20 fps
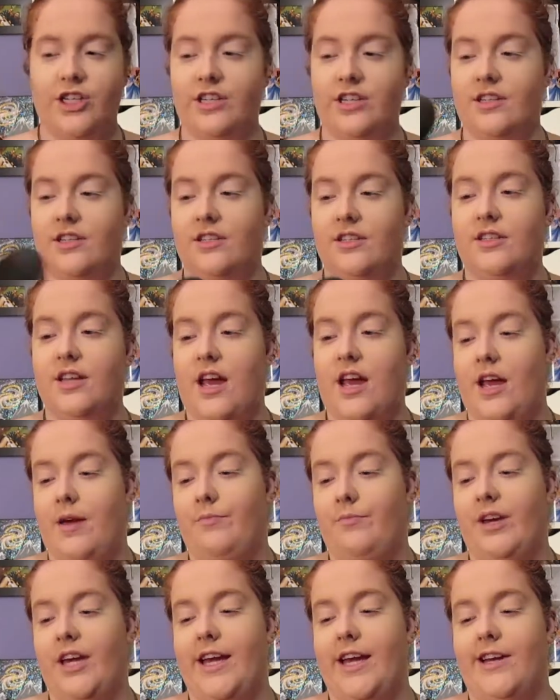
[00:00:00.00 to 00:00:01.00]
This is a
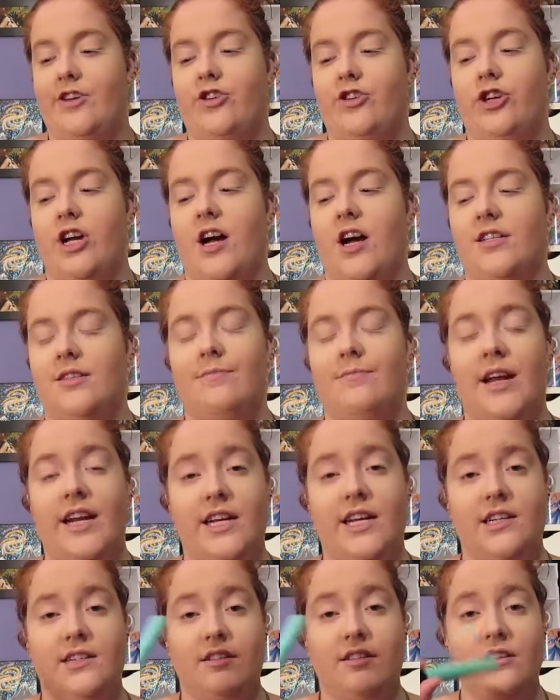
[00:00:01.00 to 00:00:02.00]
BH
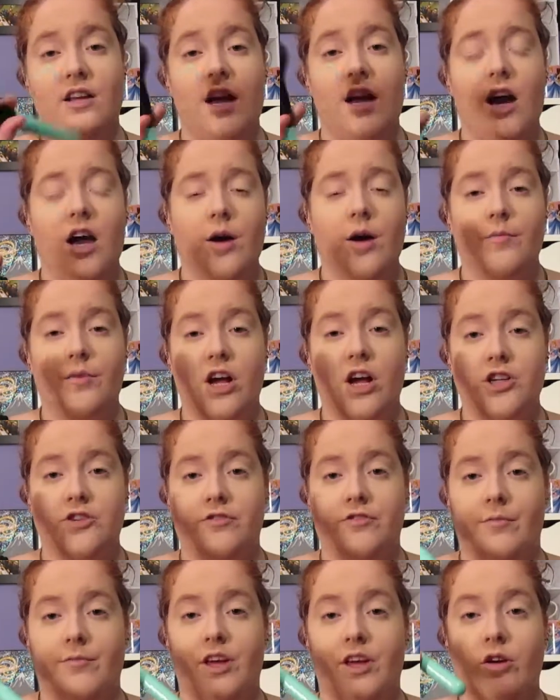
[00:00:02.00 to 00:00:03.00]
Cosmetics brush
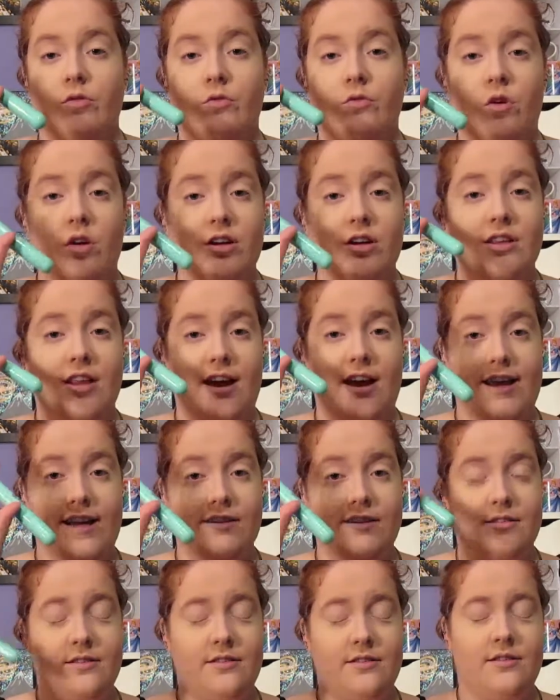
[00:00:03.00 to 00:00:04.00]
from the Aurora
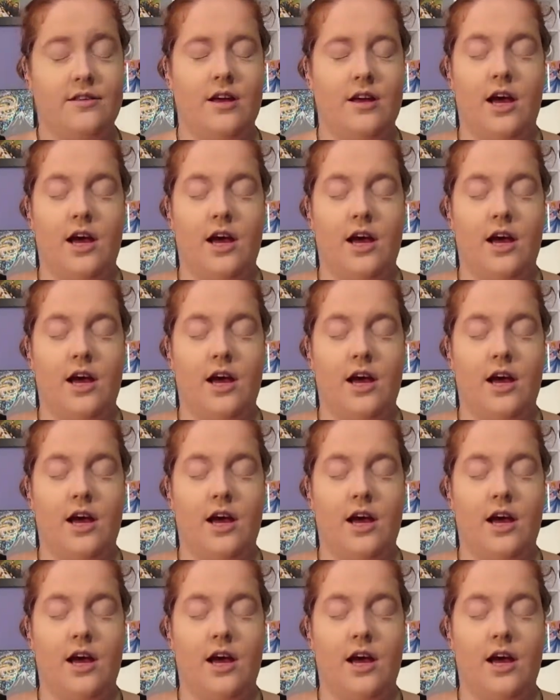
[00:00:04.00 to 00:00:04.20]
Lights